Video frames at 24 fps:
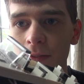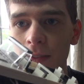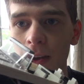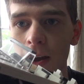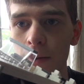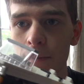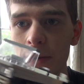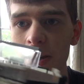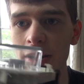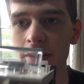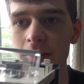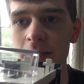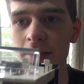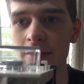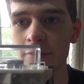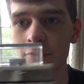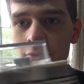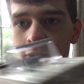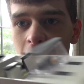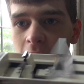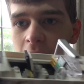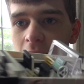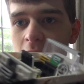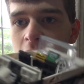I made this
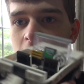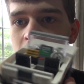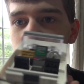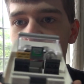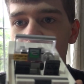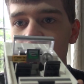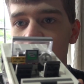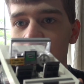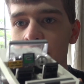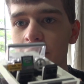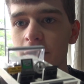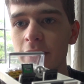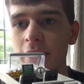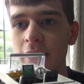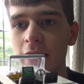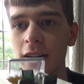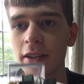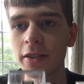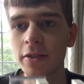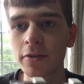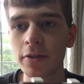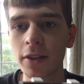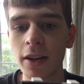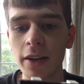one ages ago. It's
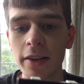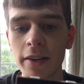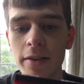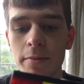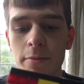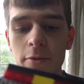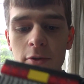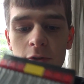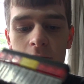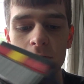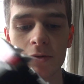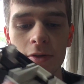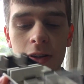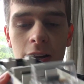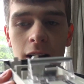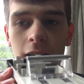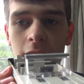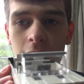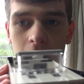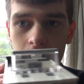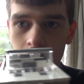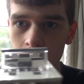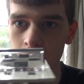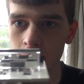kind of like a muscle
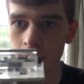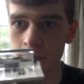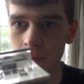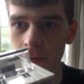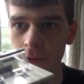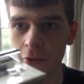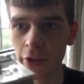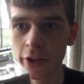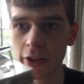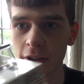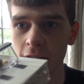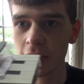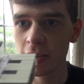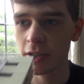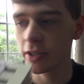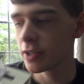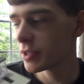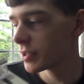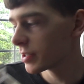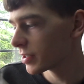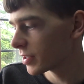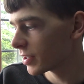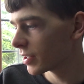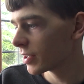car thingy,
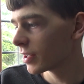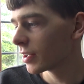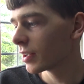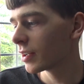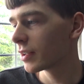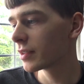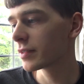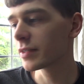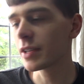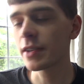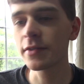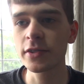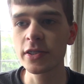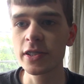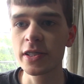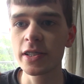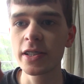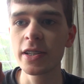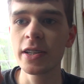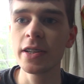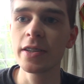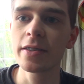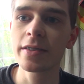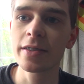
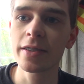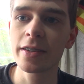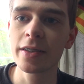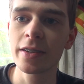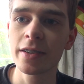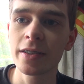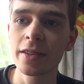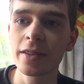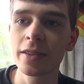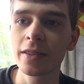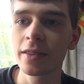7-seater.